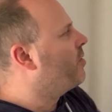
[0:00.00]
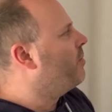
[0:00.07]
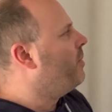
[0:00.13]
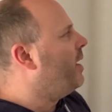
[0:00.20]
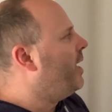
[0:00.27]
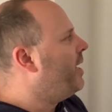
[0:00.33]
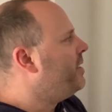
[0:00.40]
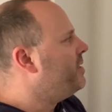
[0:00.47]

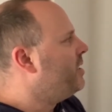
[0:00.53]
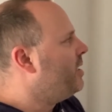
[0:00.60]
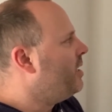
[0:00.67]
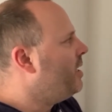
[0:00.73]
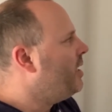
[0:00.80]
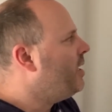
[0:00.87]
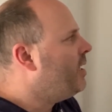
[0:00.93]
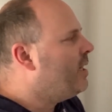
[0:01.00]
from A to
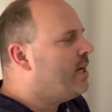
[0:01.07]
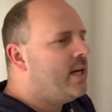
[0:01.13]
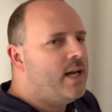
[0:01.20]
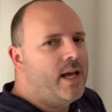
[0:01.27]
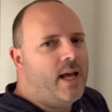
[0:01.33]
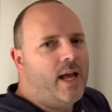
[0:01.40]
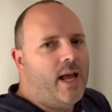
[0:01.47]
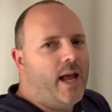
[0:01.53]
E.
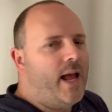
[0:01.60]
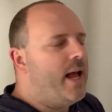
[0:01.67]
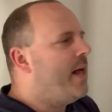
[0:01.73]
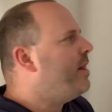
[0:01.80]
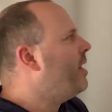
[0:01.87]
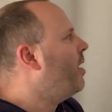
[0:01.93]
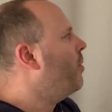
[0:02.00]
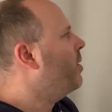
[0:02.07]

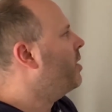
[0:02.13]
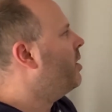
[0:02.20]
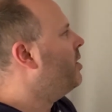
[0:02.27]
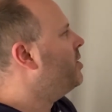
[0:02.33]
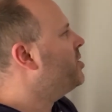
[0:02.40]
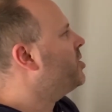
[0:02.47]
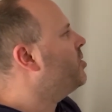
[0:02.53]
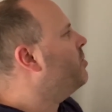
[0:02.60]
And that would
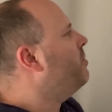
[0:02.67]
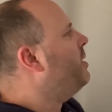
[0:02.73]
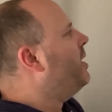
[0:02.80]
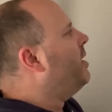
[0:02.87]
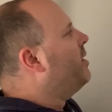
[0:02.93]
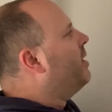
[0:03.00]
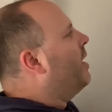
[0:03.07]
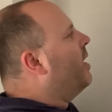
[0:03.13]
also
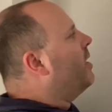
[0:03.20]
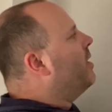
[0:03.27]
mean